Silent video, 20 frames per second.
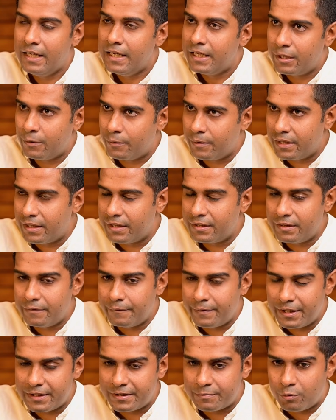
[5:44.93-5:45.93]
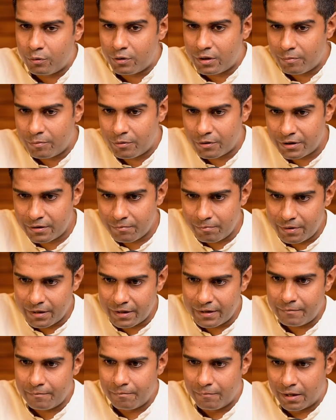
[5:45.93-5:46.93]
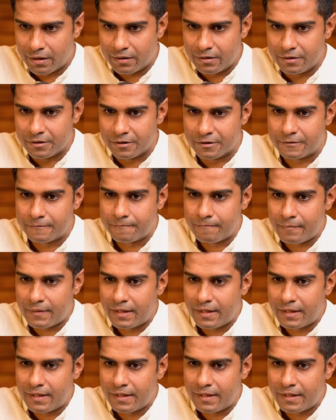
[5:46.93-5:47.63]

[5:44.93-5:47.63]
Now another, when I spoke about the blood markers,